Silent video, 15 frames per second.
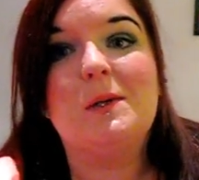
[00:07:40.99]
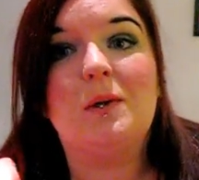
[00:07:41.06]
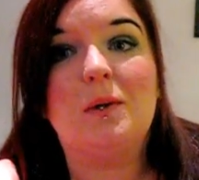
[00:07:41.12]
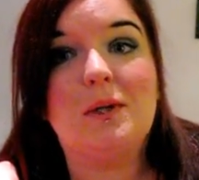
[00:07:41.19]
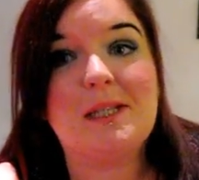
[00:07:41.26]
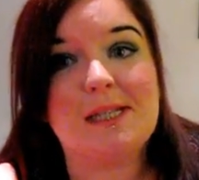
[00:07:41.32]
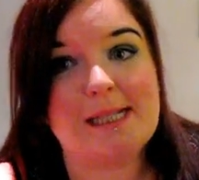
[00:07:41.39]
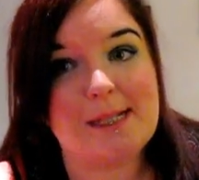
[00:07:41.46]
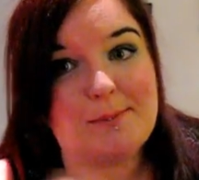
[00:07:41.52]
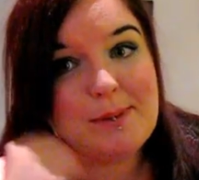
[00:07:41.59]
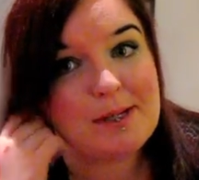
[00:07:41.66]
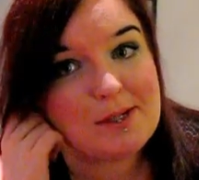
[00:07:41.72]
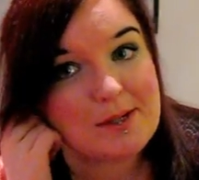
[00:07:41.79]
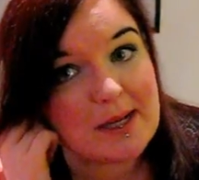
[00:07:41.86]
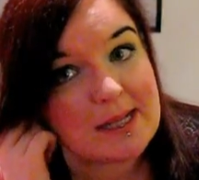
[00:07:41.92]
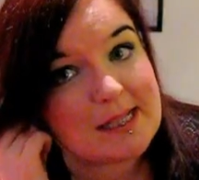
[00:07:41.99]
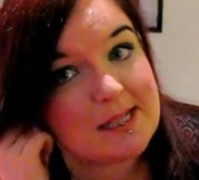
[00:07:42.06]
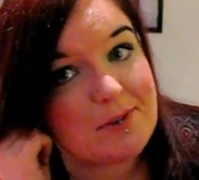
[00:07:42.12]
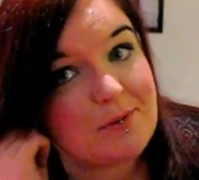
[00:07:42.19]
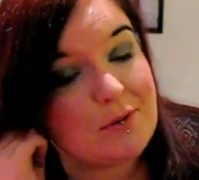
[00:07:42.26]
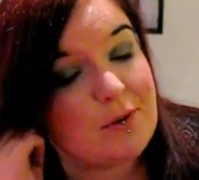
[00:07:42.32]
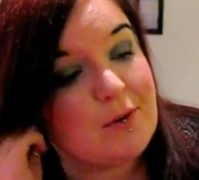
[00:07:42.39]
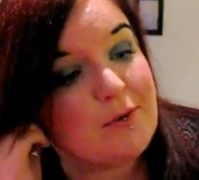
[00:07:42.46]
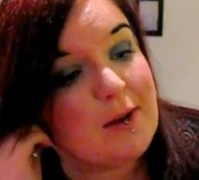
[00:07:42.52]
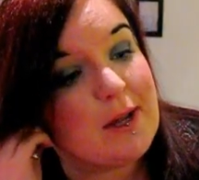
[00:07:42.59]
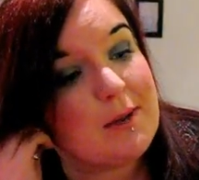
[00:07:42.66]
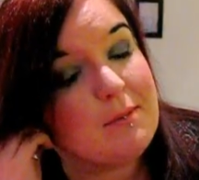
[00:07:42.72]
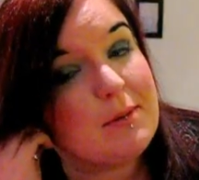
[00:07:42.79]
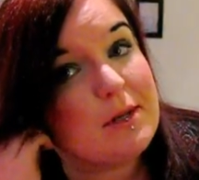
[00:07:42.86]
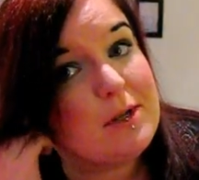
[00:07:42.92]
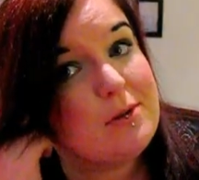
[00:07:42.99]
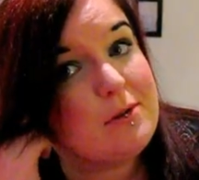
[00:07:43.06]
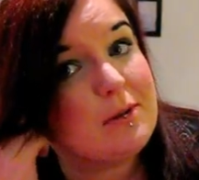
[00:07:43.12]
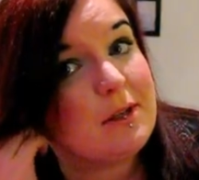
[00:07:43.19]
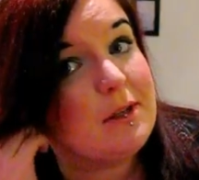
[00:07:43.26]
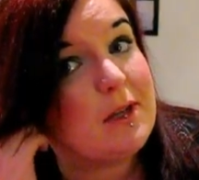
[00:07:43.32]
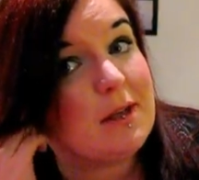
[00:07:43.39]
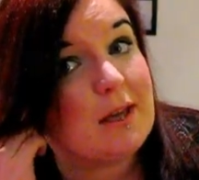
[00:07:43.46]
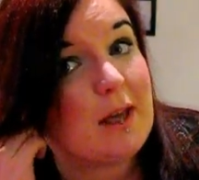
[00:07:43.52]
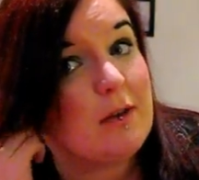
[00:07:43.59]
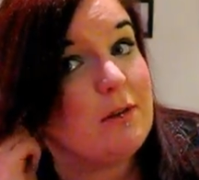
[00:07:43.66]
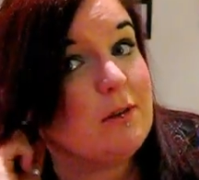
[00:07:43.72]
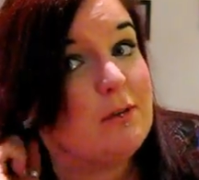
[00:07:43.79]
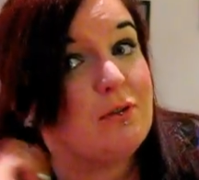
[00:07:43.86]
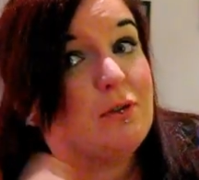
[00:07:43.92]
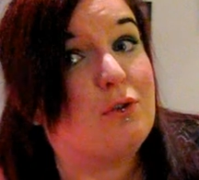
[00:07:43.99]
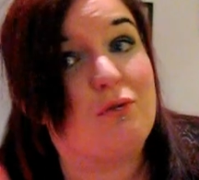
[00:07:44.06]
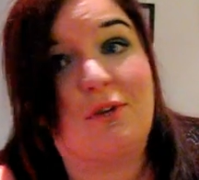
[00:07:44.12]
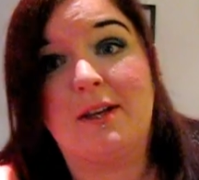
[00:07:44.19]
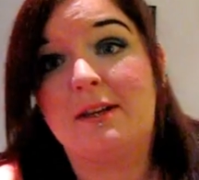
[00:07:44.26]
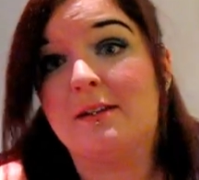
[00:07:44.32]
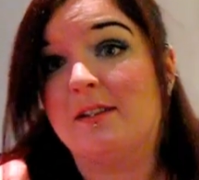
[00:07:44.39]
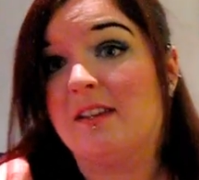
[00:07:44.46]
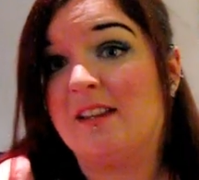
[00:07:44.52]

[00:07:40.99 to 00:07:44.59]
which is a bit drastic for a ring, but can it count as two rings?